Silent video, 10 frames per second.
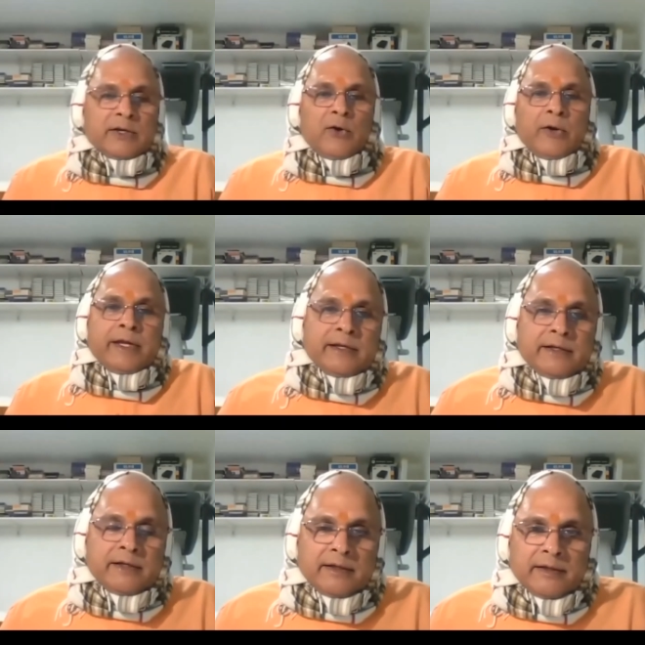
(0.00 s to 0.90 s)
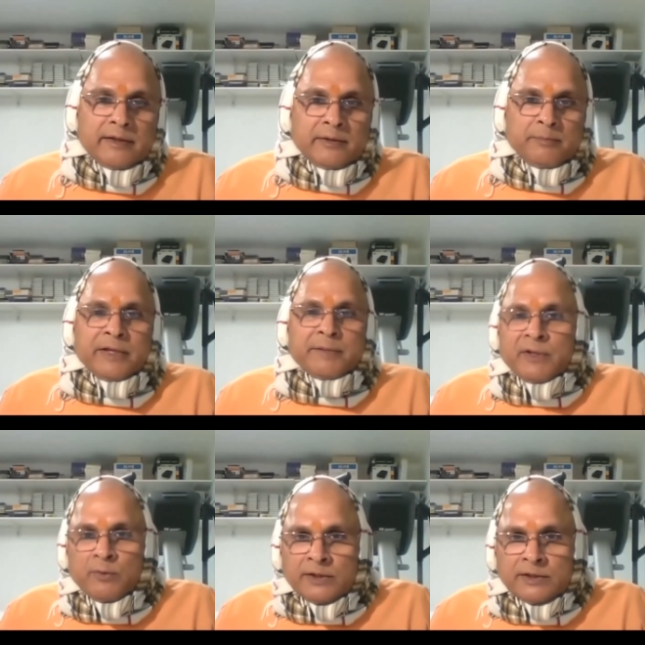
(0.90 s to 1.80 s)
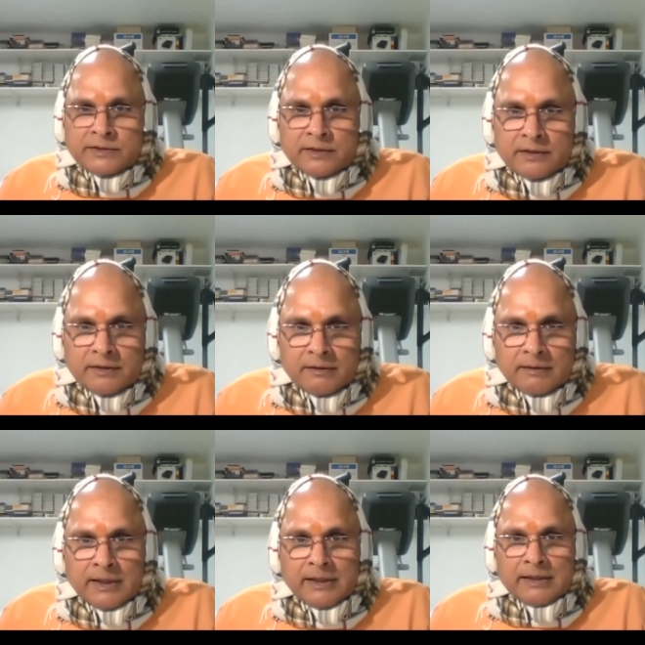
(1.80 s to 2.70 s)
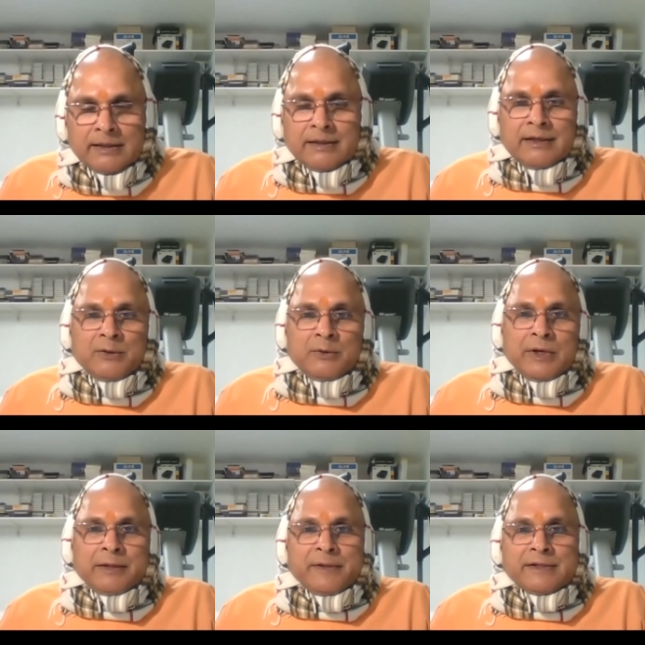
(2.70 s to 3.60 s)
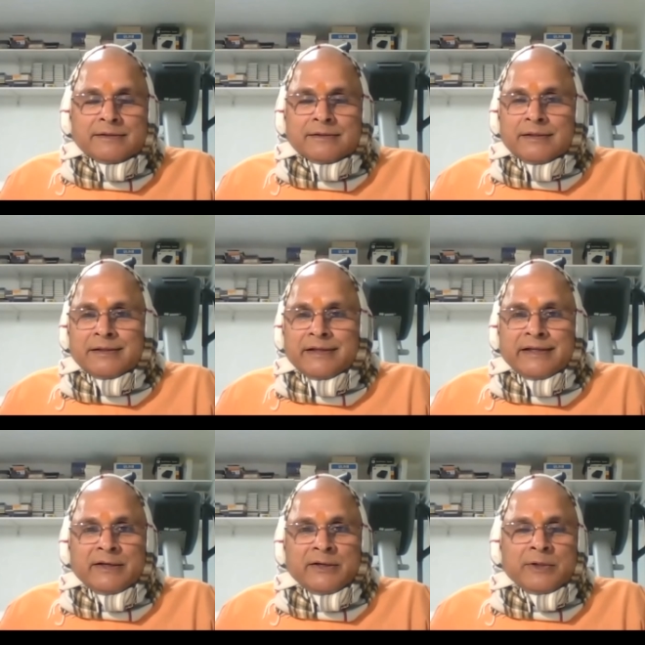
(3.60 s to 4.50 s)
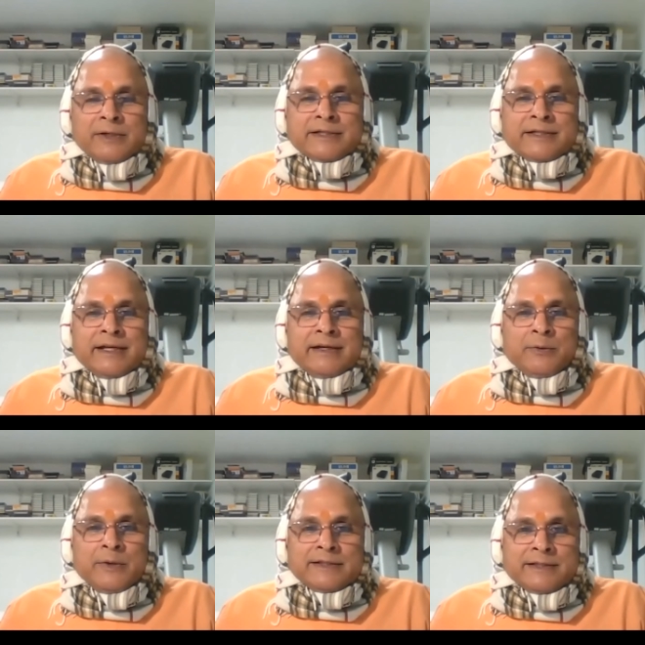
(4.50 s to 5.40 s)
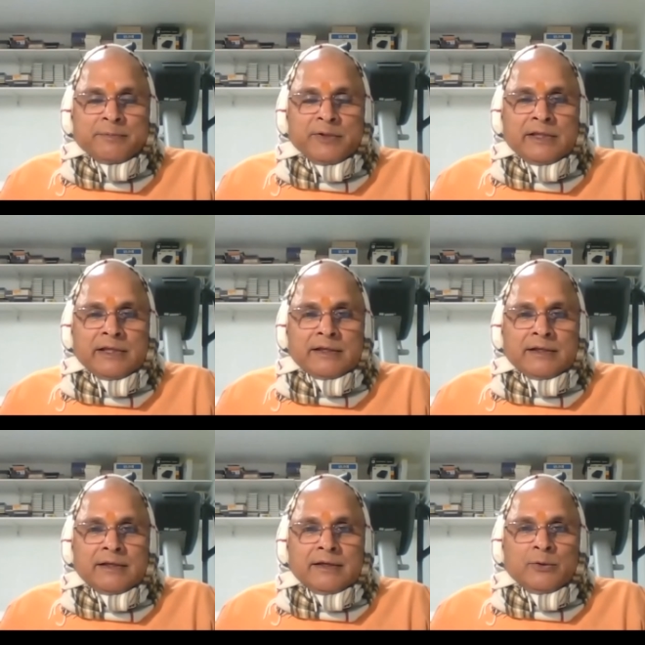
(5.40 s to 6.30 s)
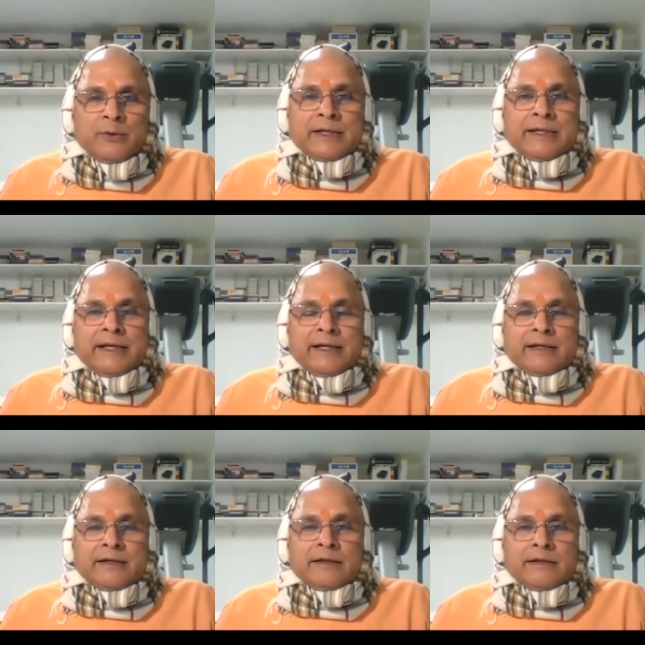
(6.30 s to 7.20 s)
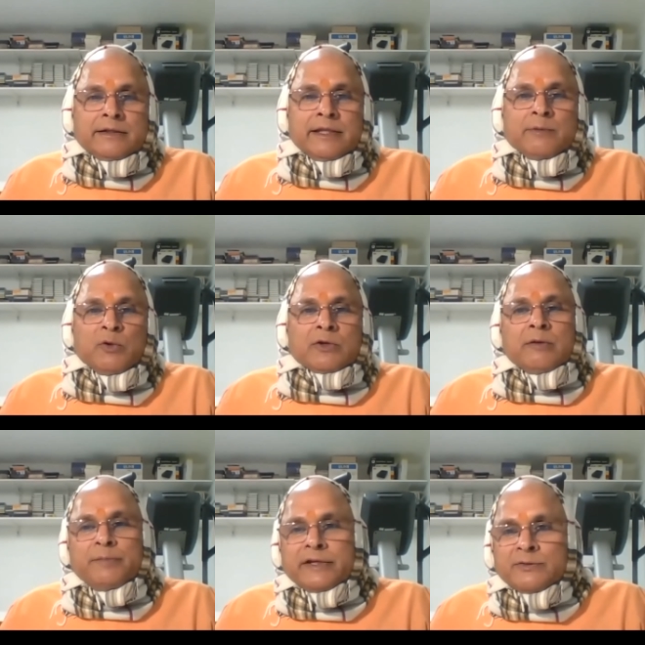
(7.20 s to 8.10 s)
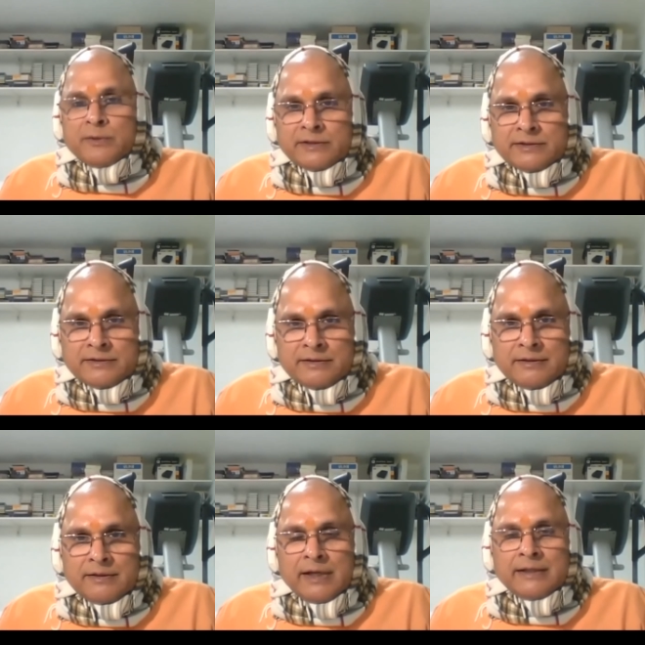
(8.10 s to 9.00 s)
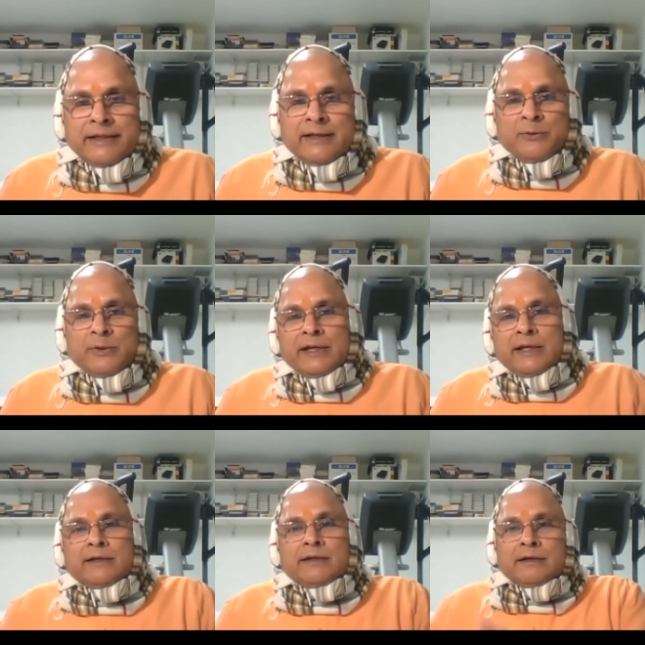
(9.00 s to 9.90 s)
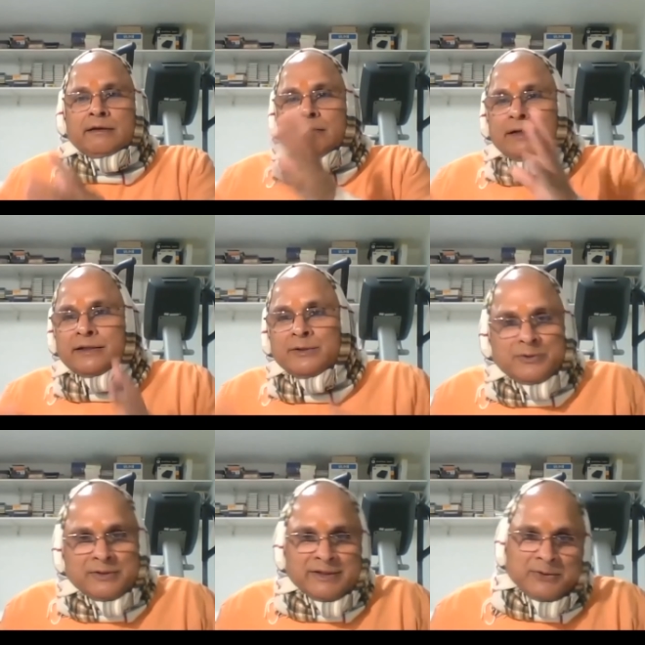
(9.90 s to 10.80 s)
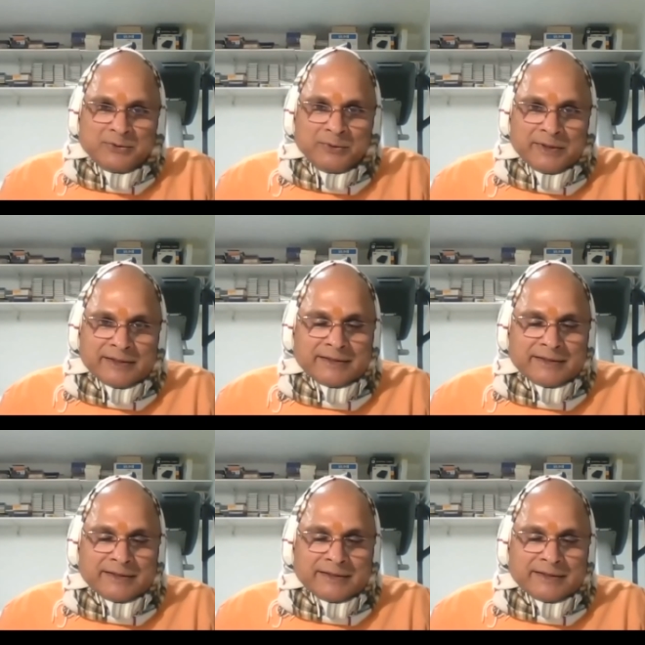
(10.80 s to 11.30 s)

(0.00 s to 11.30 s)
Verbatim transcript: coin uh, big big words. Okay, what happens uh, in order to understand one simple thing, we create uh, three more complex words, and then we get caught into in those words.